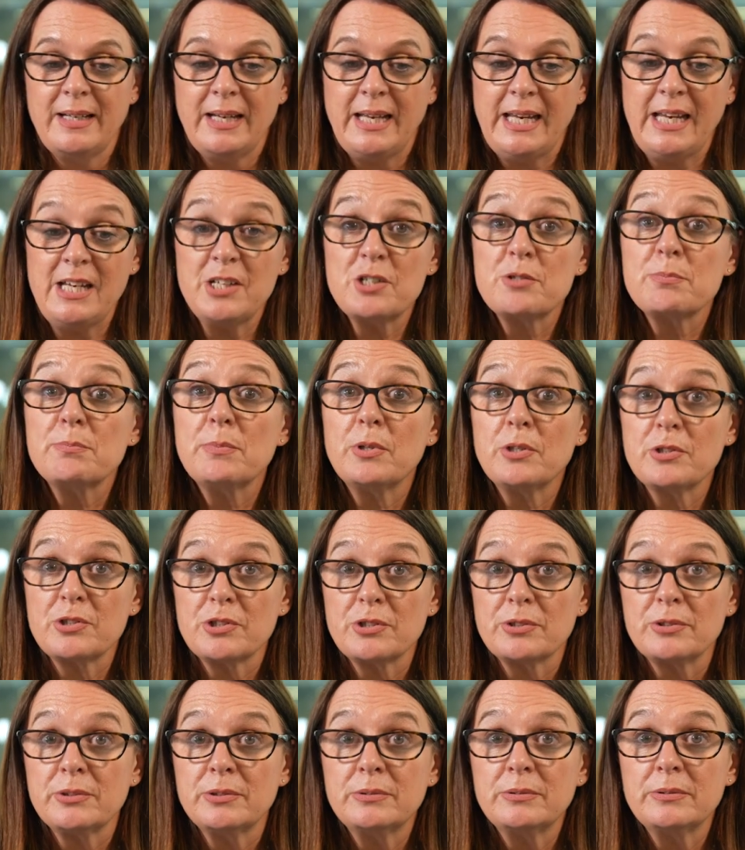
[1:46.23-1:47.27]
Each
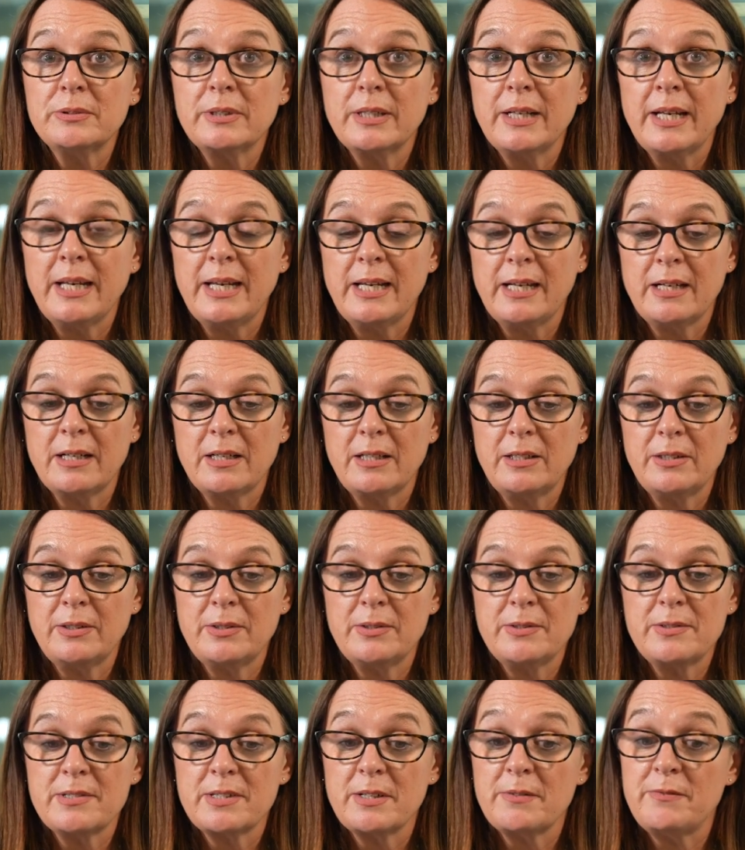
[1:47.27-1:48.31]
module
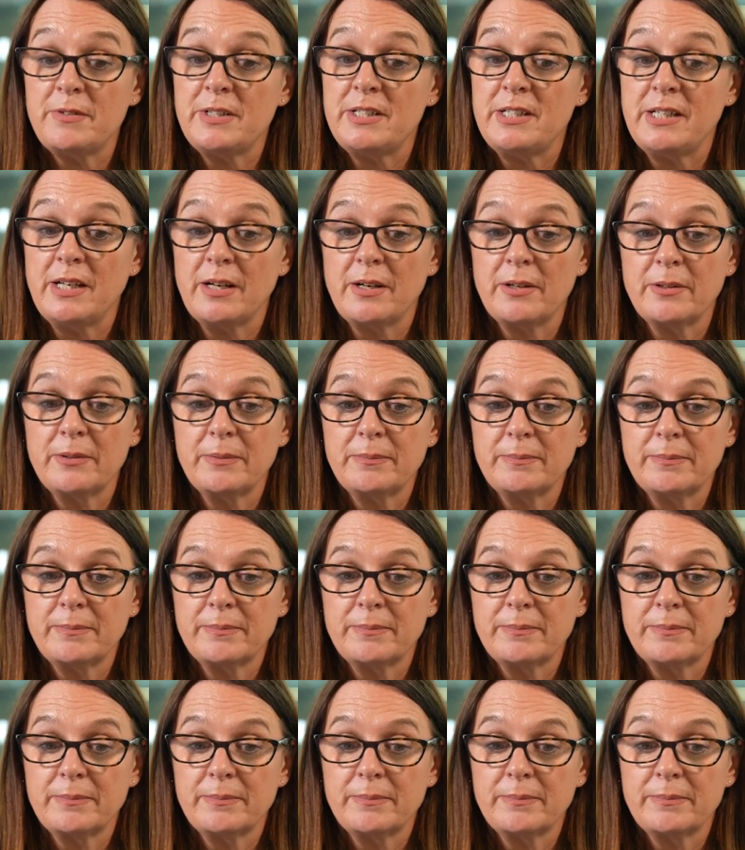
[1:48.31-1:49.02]
includes a video